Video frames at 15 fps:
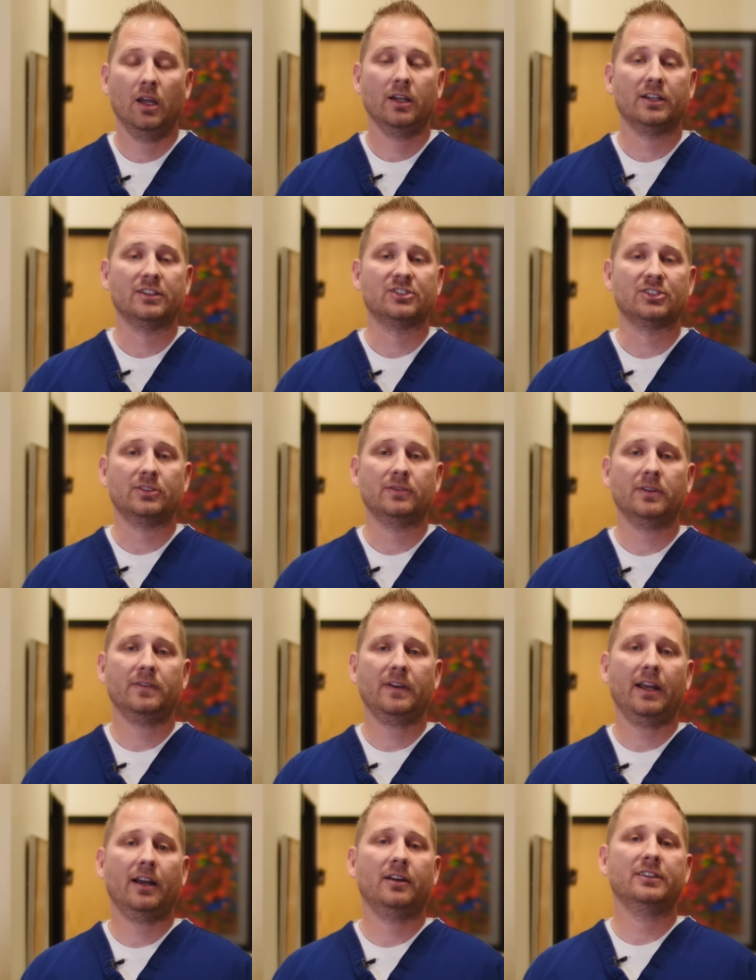Conservative
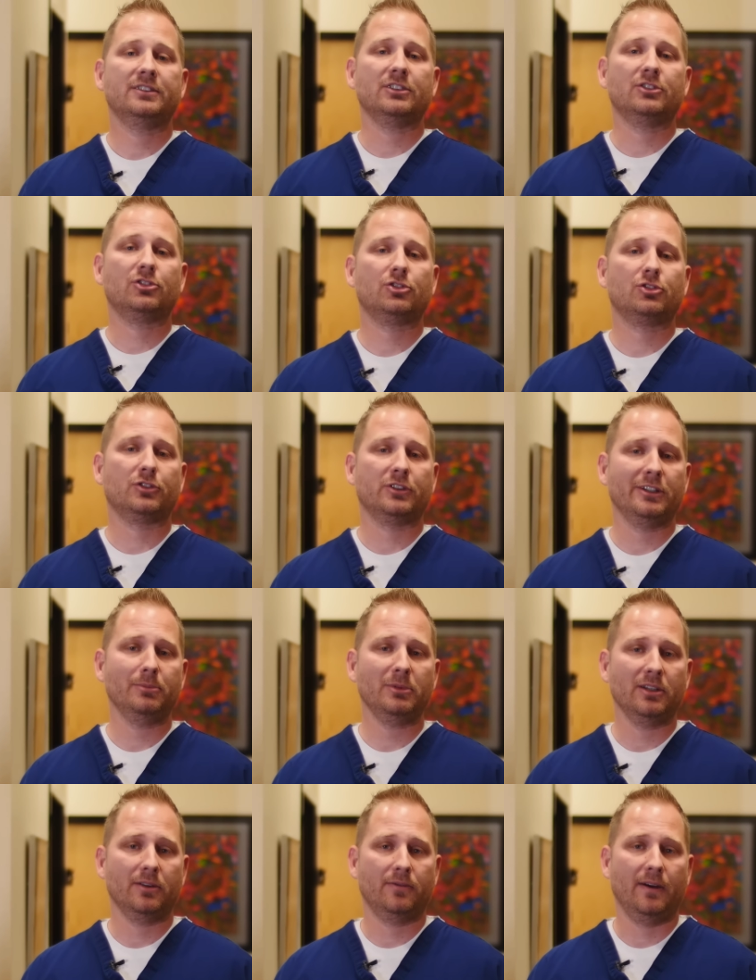care is
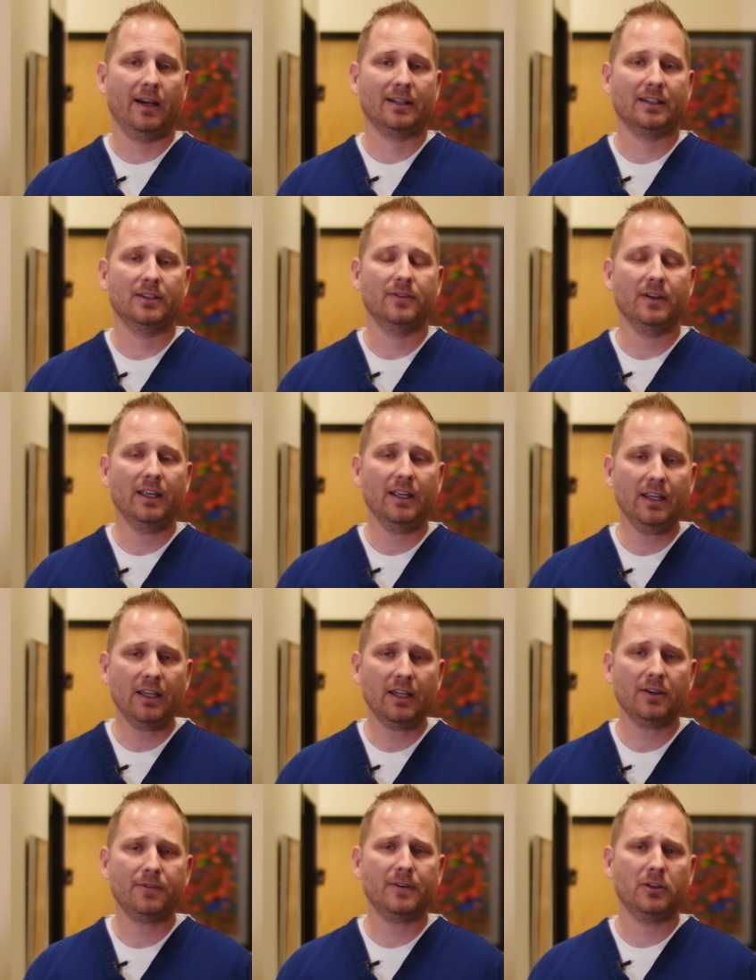extremely effective
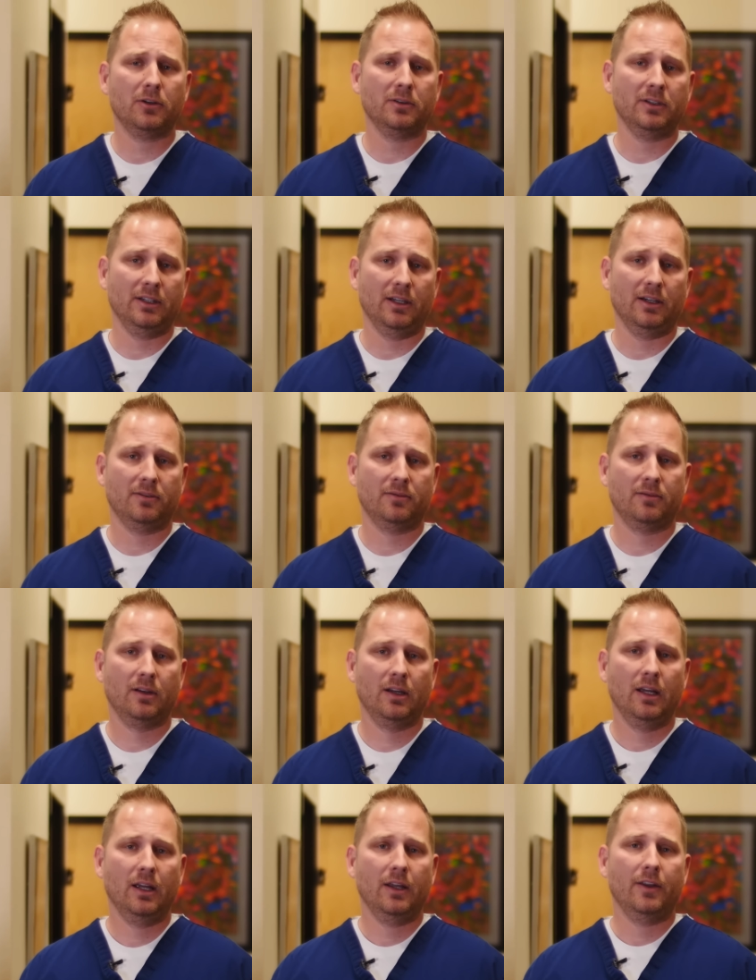if and only if
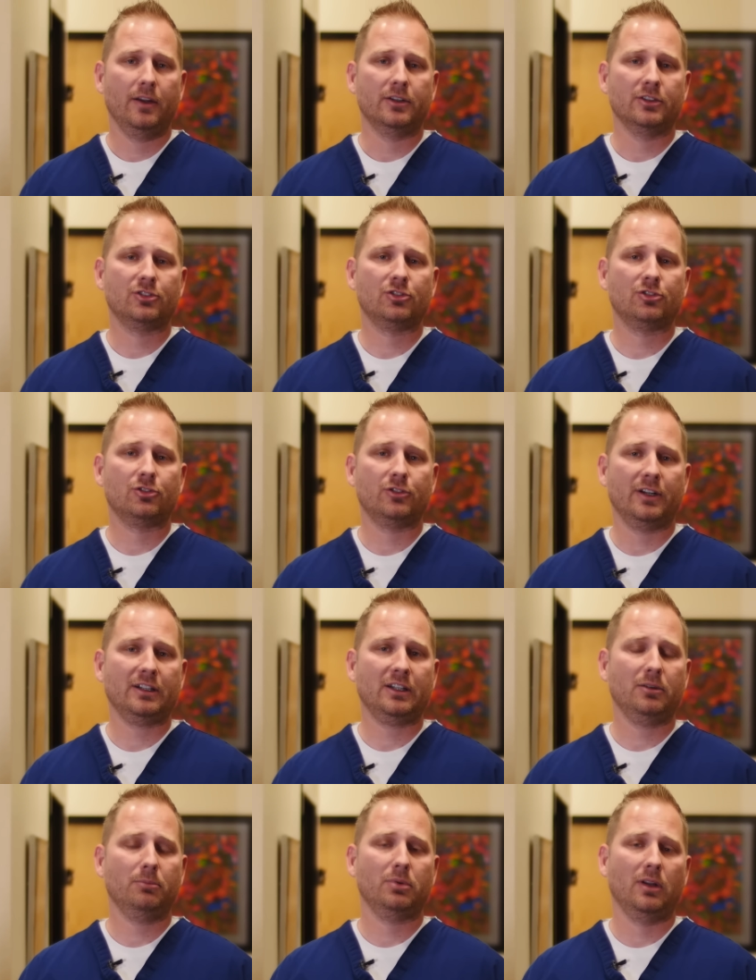there is
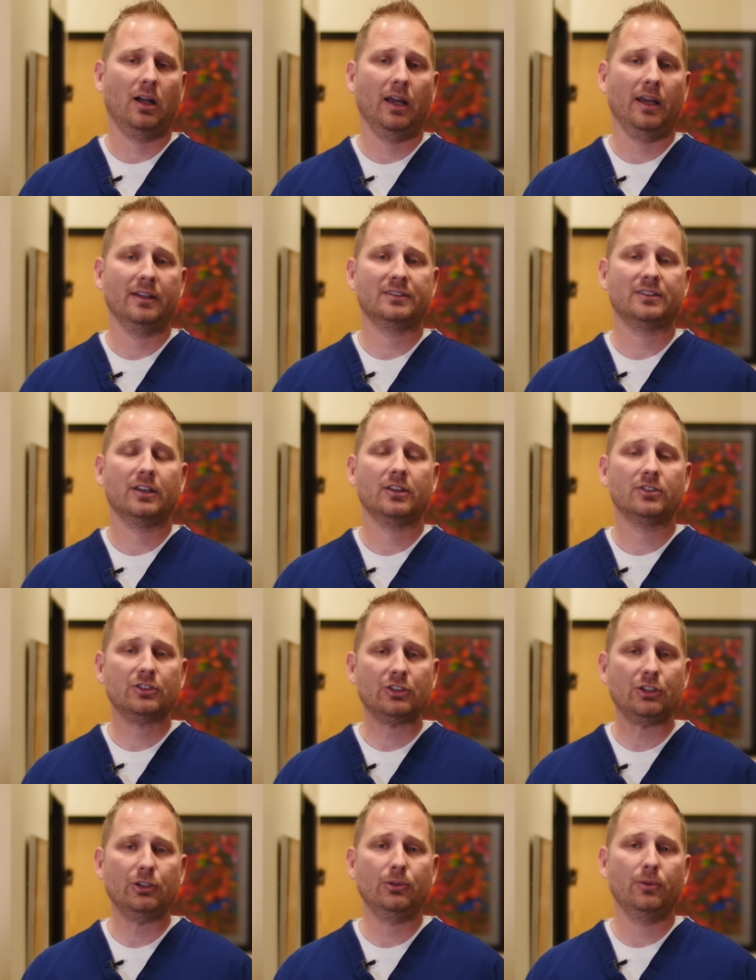strict compliance
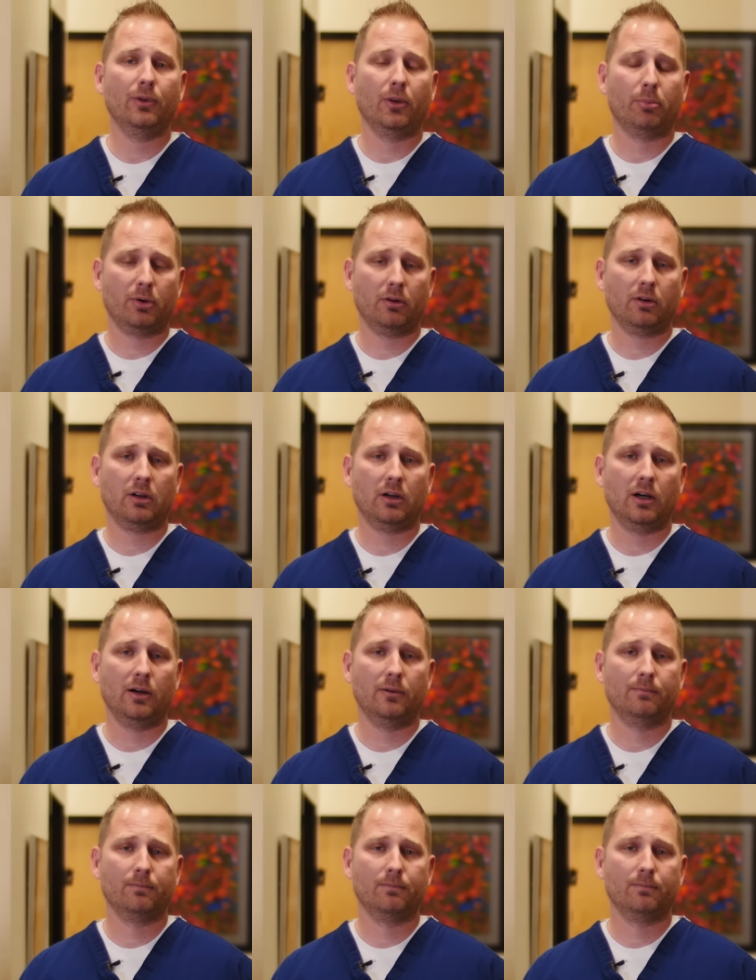to the protocol.